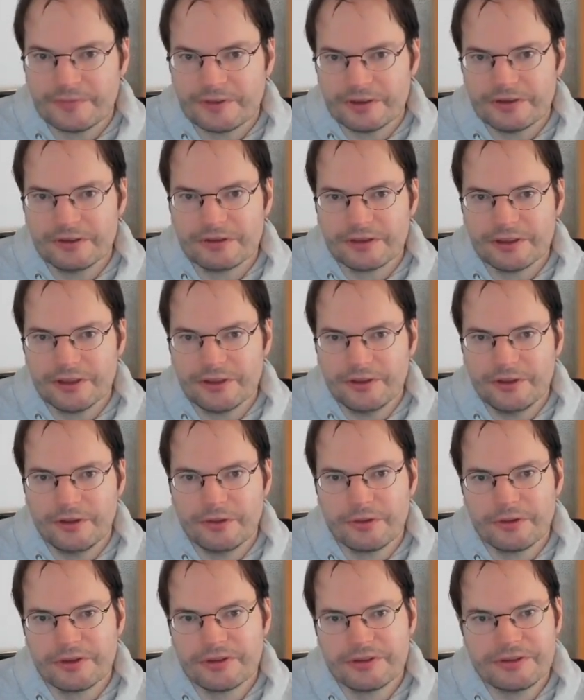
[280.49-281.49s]
look, a
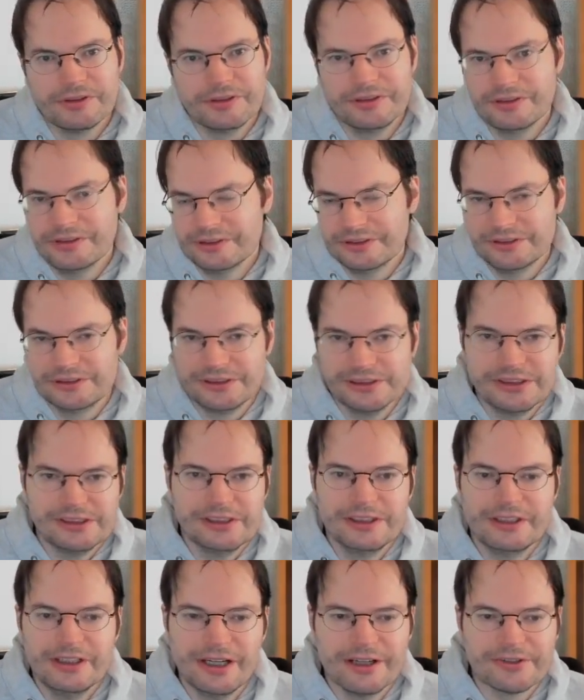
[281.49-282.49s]
node
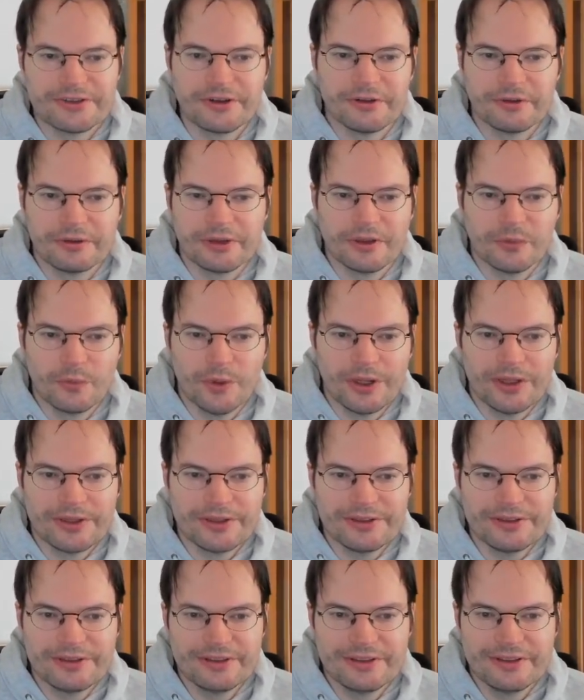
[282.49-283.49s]
has only
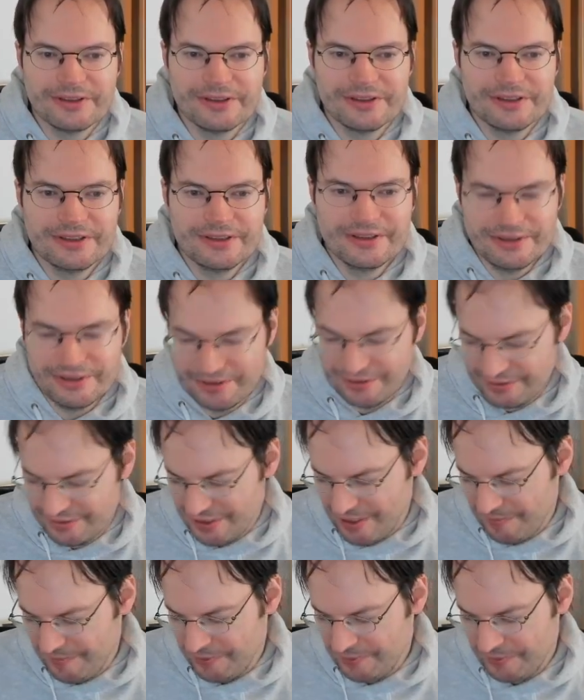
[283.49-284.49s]
one
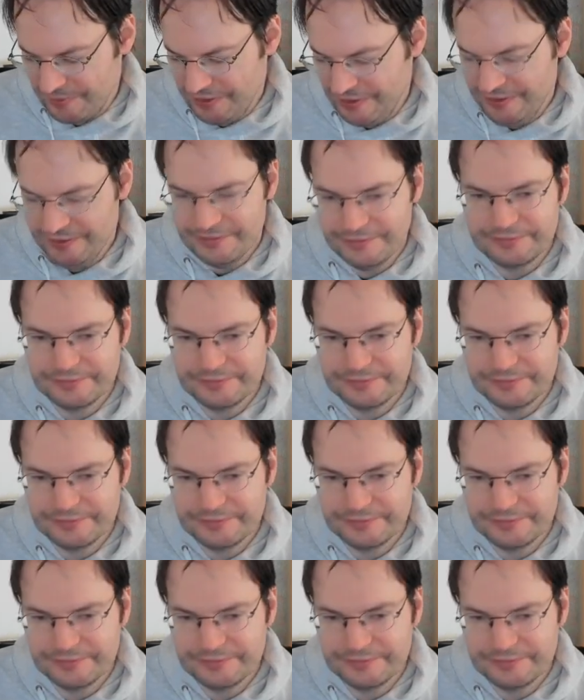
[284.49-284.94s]
subtree,